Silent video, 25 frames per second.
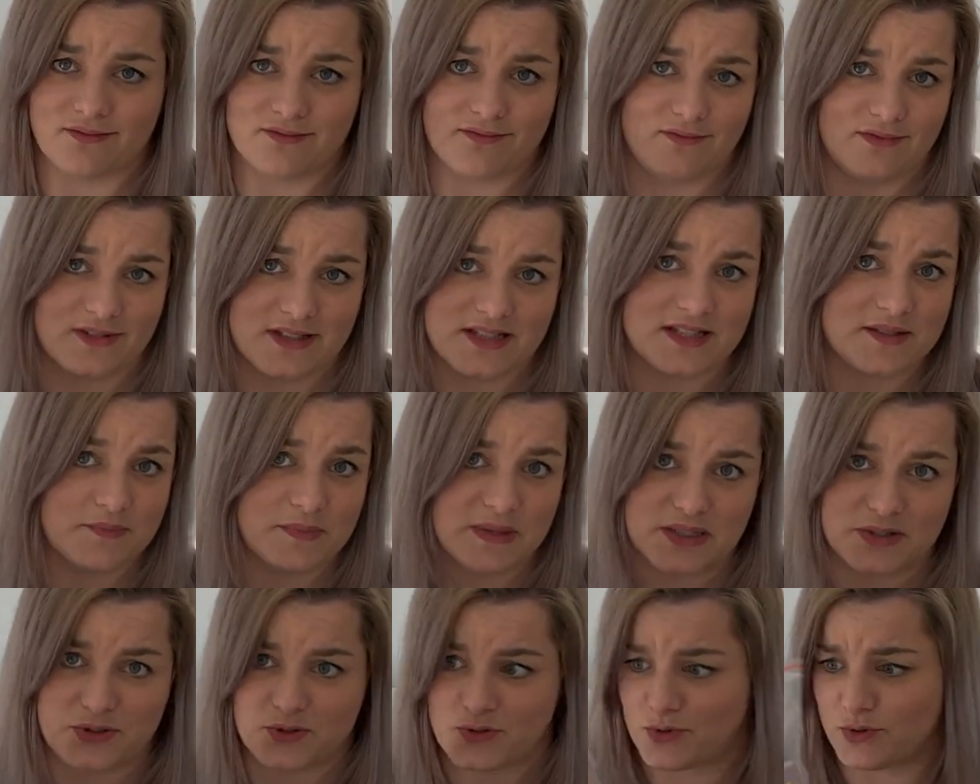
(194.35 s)
the
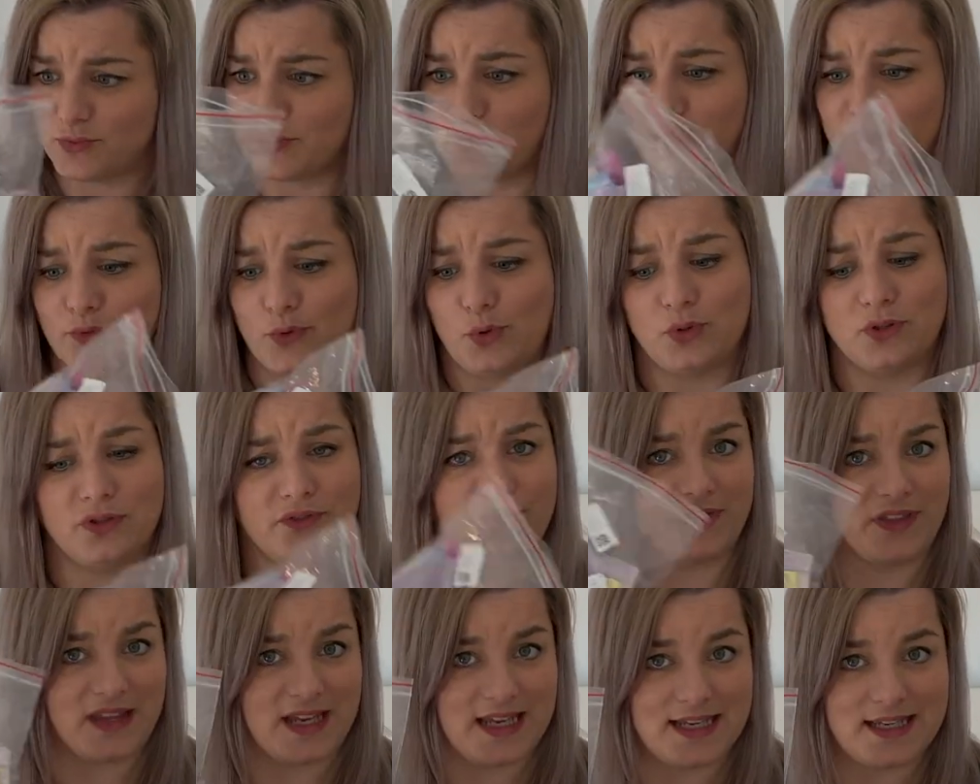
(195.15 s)
spectrum of all
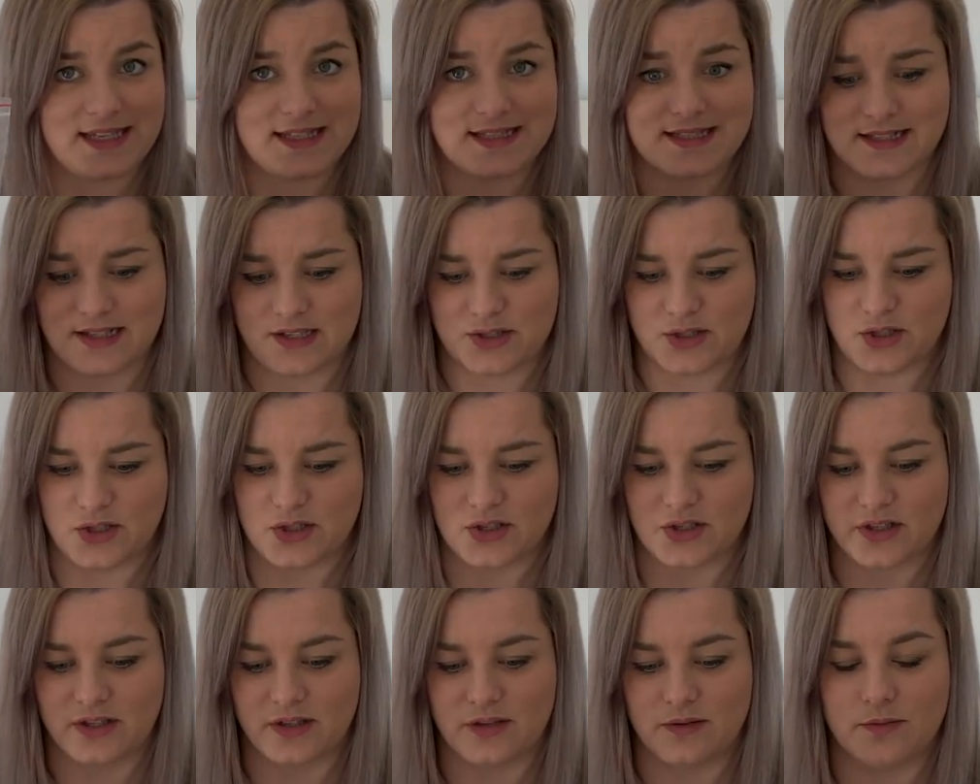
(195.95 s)
of these, then you
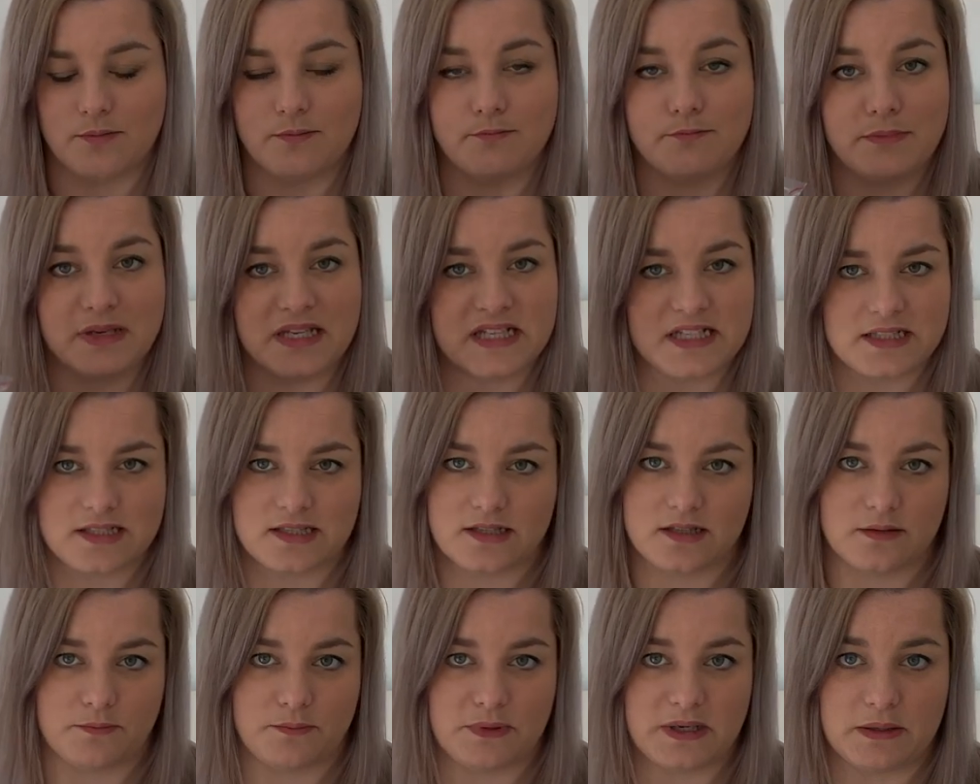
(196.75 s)
can mix
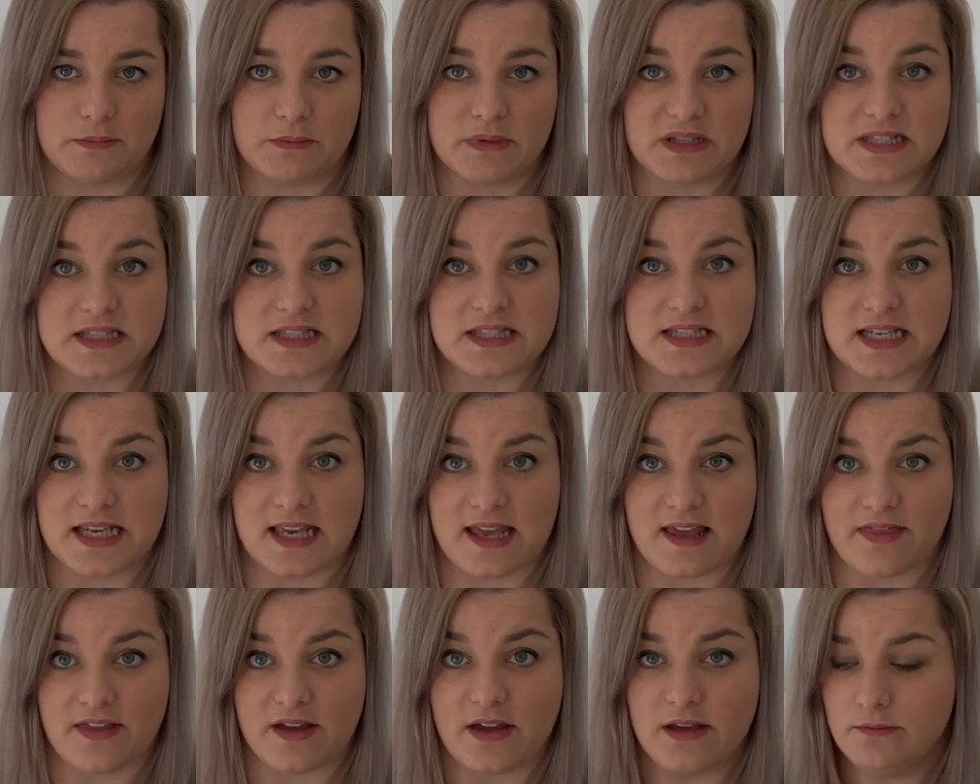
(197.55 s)
the pigments
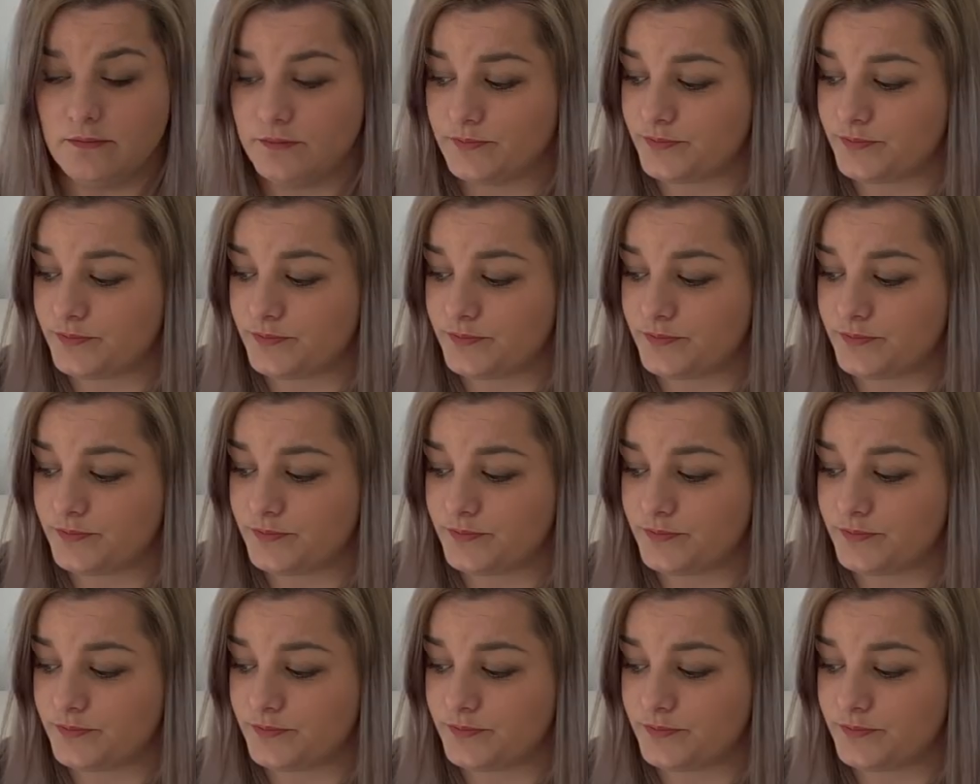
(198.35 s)
together.